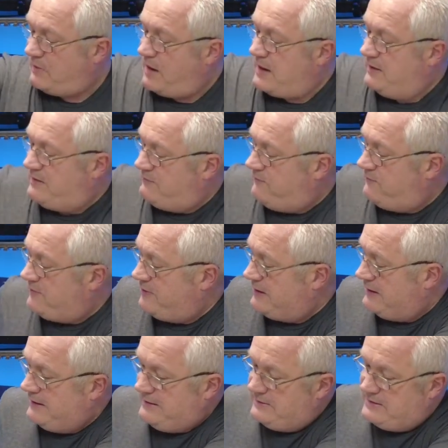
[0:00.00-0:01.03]
And then
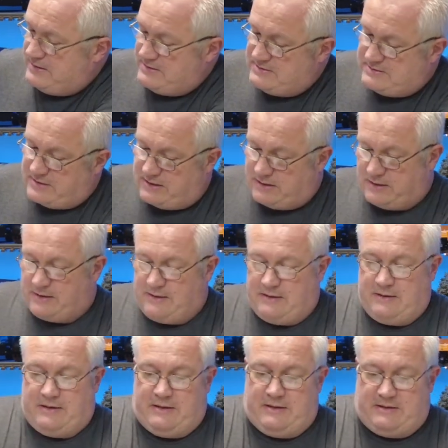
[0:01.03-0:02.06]
finally,
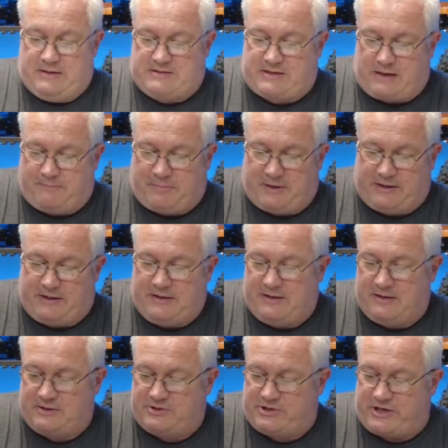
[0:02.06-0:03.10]
this company,
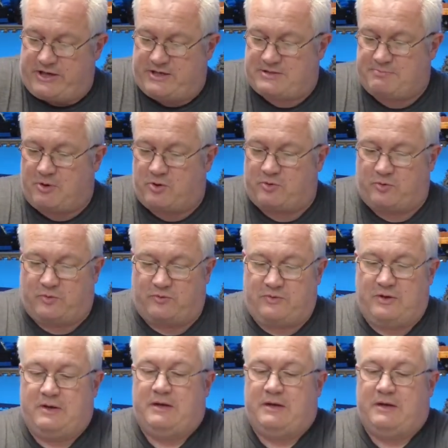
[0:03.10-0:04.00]
JS Models.